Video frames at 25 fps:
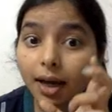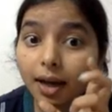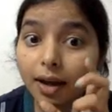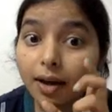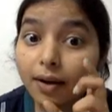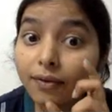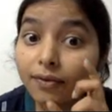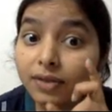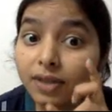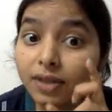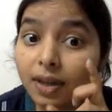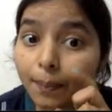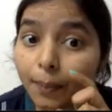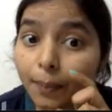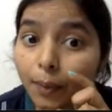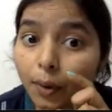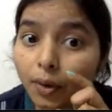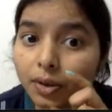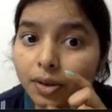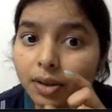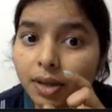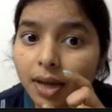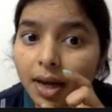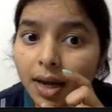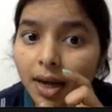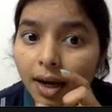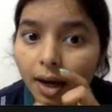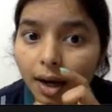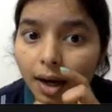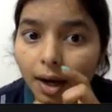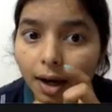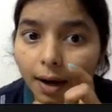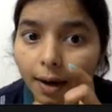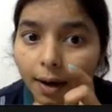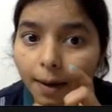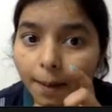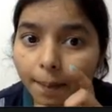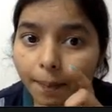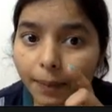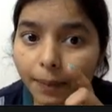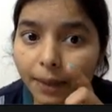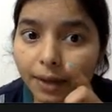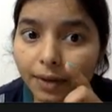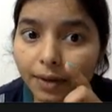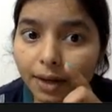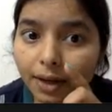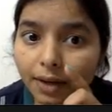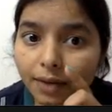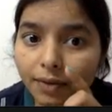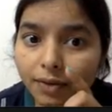you want, if suppose
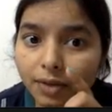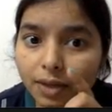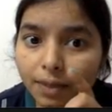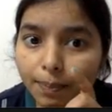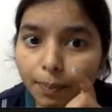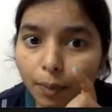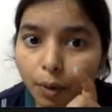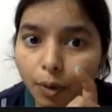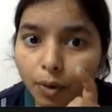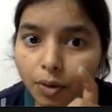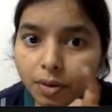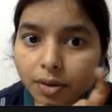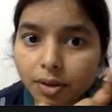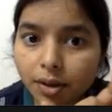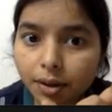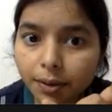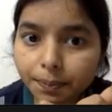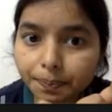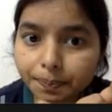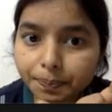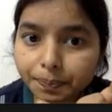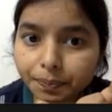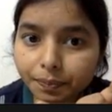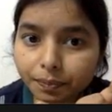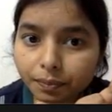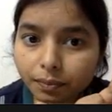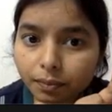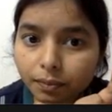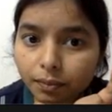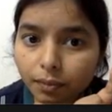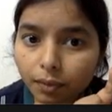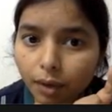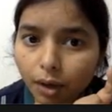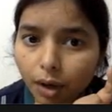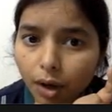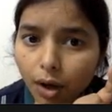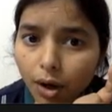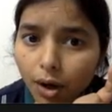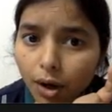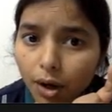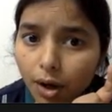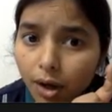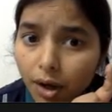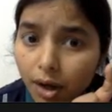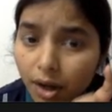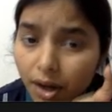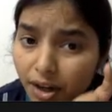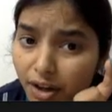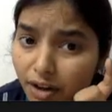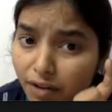if suppose
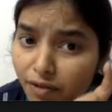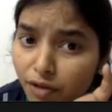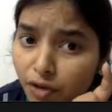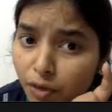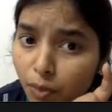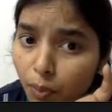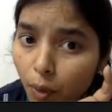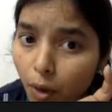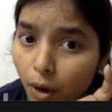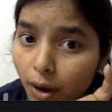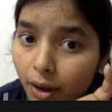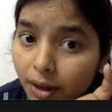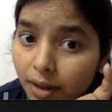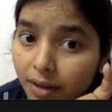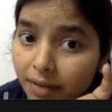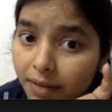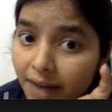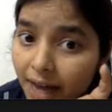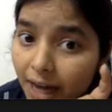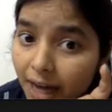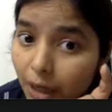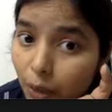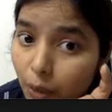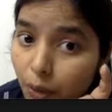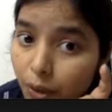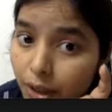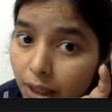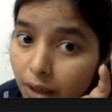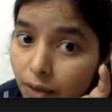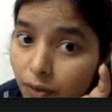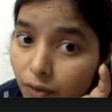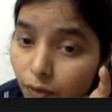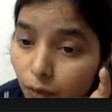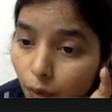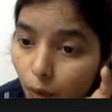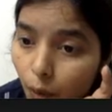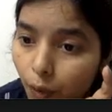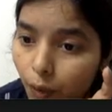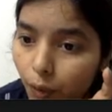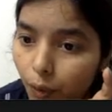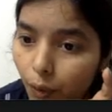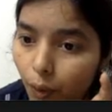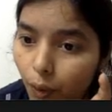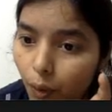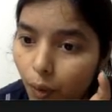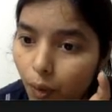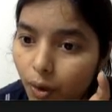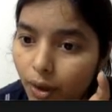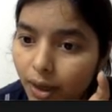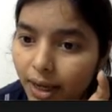if you want the
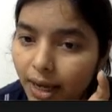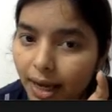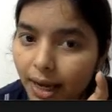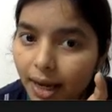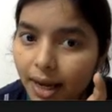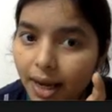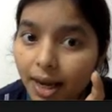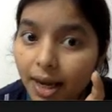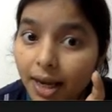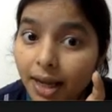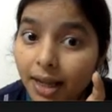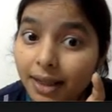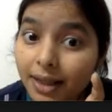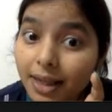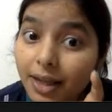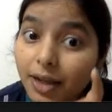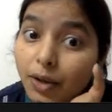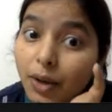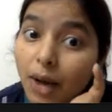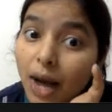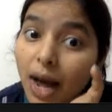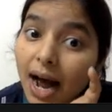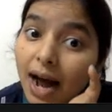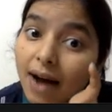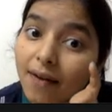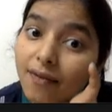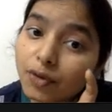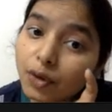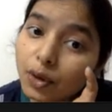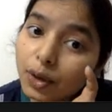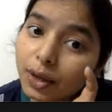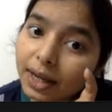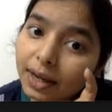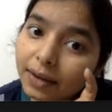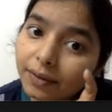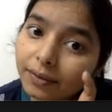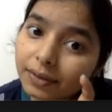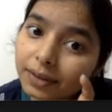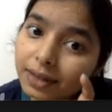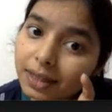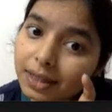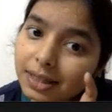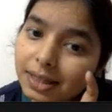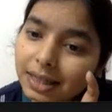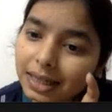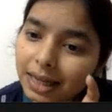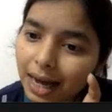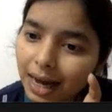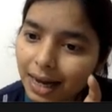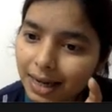value till 4, okay, then you
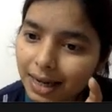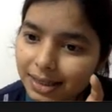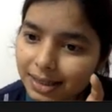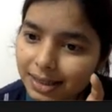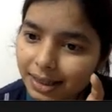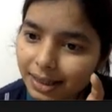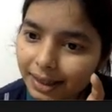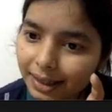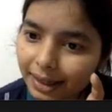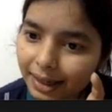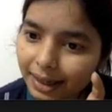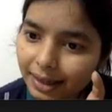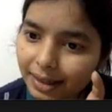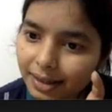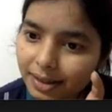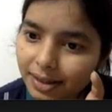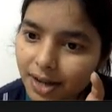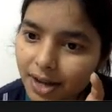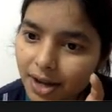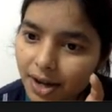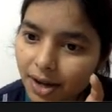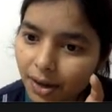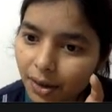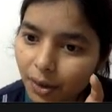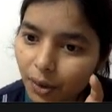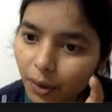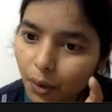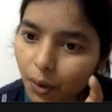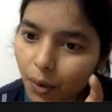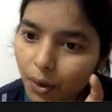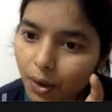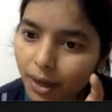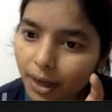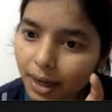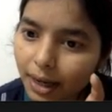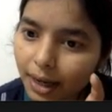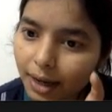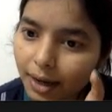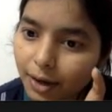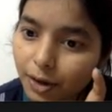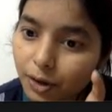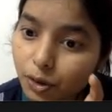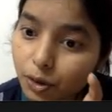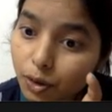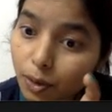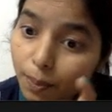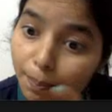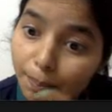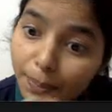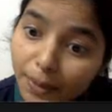have to give this last index.
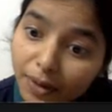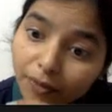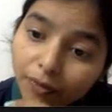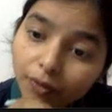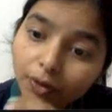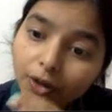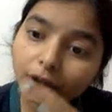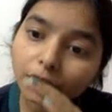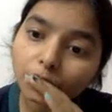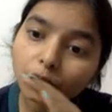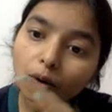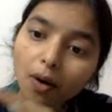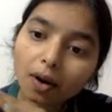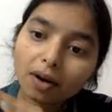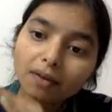Okay,